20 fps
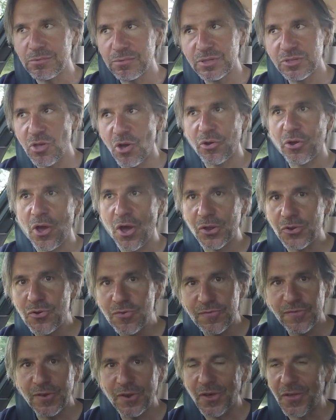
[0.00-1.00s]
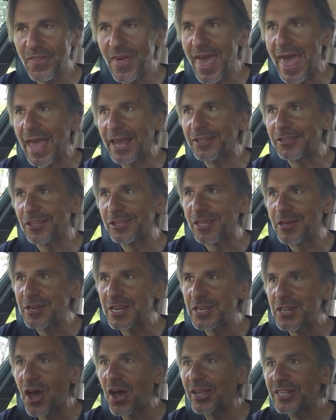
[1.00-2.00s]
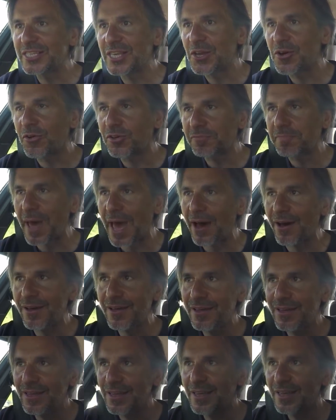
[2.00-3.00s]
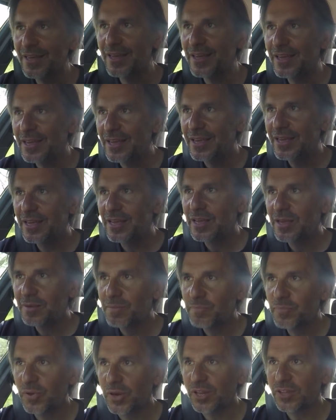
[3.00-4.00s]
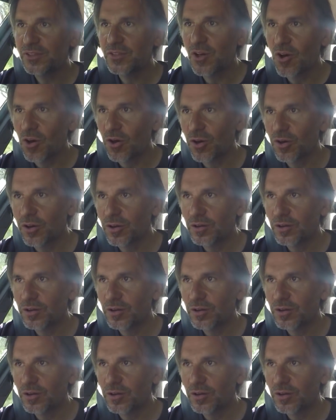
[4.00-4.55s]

It's not got an awful lot there because it's only 90 horsepower, but it's not